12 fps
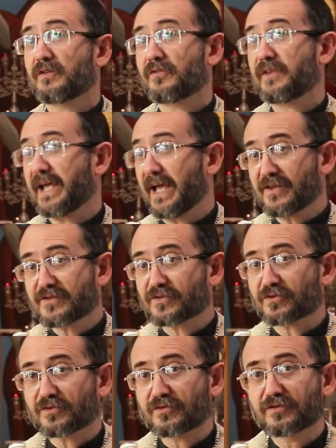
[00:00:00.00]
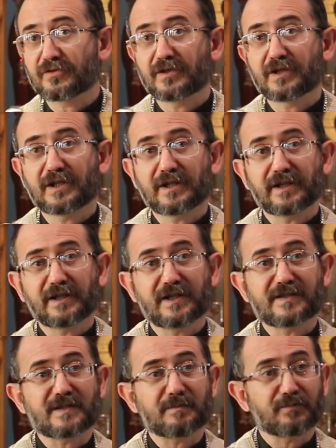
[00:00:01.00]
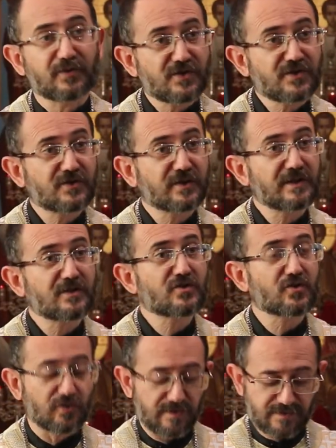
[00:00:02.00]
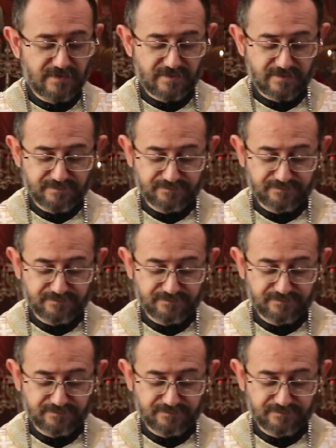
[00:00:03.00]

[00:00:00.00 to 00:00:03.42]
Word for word: The answer is a personal choice.